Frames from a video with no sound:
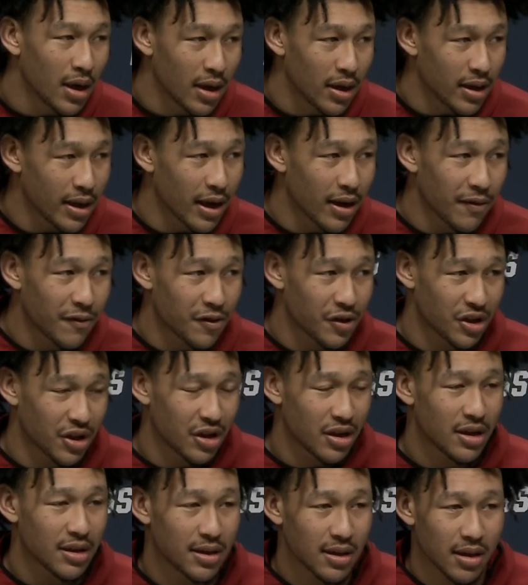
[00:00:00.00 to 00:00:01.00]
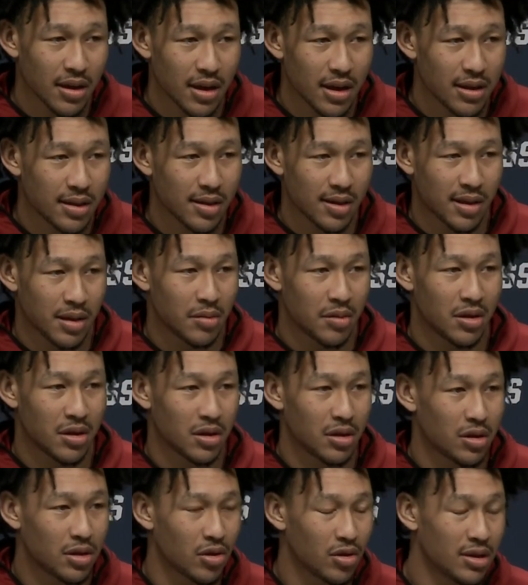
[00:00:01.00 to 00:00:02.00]
Yeah, for sure. It's a similar
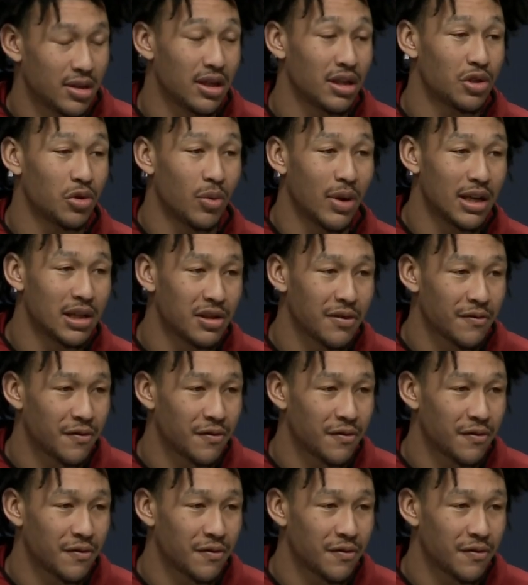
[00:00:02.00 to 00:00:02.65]
situation